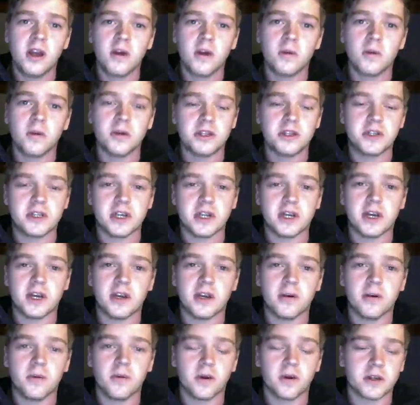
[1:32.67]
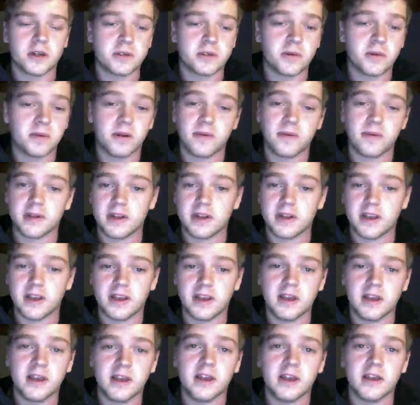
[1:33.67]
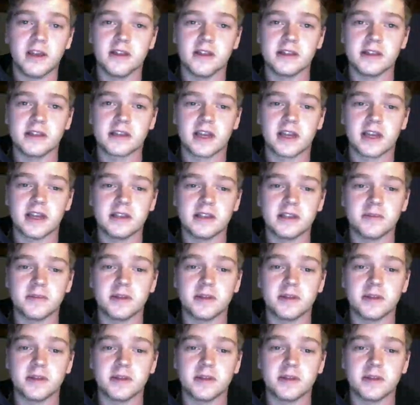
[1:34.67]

which uh, works perfectly in this case,